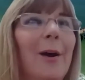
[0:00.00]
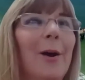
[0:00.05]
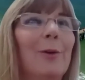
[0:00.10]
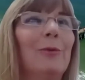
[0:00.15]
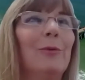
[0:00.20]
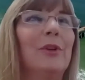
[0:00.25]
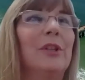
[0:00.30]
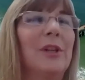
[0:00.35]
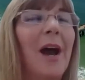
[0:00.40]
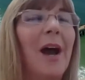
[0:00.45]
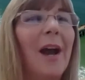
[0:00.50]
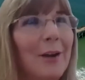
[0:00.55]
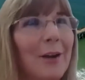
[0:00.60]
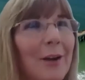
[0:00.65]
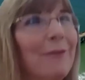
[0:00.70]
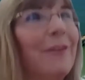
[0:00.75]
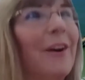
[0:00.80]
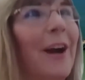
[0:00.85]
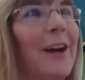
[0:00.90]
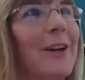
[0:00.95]

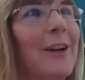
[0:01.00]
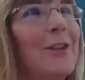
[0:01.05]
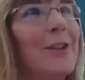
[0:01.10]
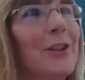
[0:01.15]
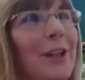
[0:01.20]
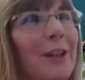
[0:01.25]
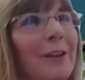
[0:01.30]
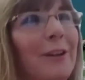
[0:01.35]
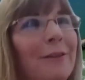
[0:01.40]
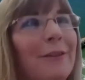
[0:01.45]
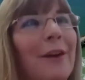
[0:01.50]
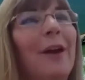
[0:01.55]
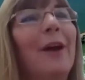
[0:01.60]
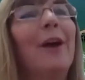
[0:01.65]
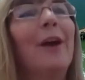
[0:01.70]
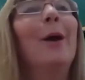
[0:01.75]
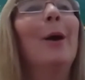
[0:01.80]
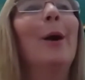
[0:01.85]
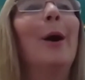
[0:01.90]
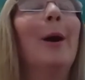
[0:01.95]
retired fire chief,
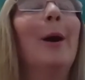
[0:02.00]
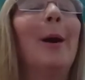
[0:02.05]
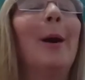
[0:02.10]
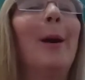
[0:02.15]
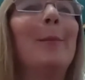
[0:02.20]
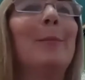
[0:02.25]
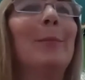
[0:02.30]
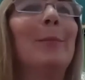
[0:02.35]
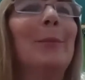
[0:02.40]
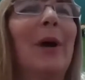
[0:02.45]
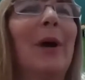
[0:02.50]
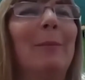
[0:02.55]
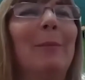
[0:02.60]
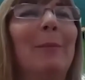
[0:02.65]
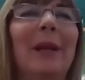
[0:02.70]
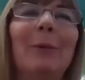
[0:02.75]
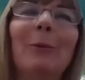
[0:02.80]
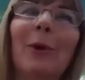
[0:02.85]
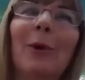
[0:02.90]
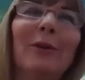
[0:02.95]

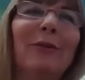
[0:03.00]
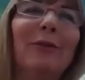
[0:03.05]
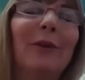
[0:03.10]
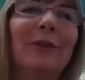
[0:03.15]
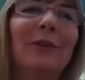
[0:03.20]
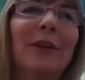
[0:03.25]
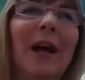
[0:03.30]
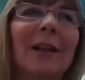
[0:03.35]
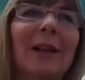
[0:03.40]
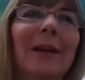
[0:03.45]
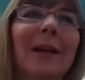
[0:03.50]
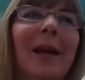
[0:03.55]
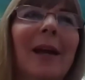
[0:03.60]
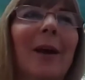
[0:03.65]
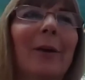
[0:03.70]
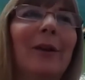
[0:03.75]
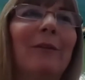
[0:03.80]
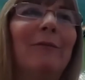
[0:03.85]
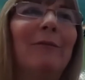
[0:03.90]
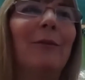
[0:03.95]
but he worked for Flagler
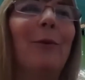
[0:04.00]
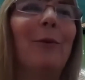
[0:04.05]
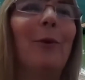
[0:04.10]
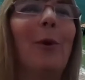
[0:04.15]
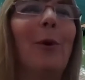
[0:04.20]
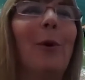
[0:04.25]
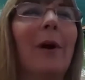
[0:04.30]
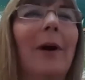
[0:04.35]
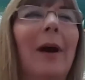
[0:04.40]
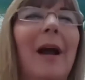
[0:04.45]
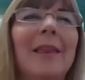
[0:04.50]
County for,